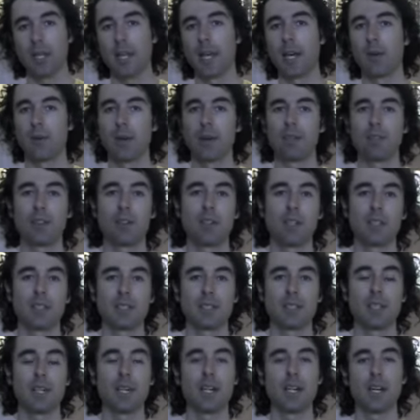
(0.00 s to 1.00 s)
However,
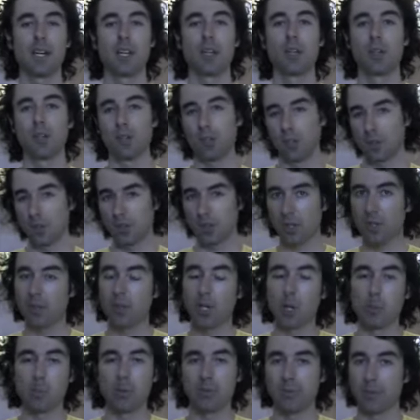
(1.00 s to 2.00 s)
it's usually
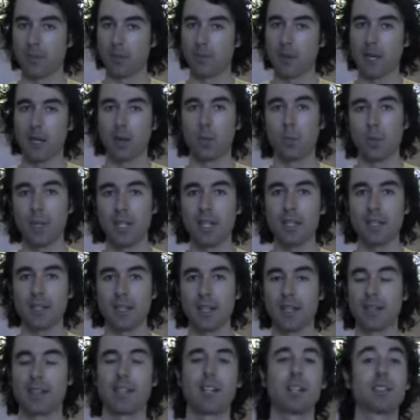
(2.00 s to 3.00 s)
only open for about a week,
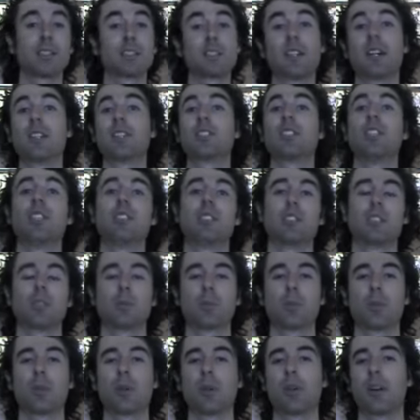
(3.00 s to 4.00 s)
and then I'll start teaching the
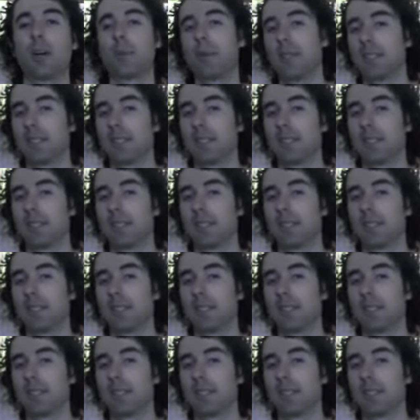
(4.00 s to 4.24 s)
program.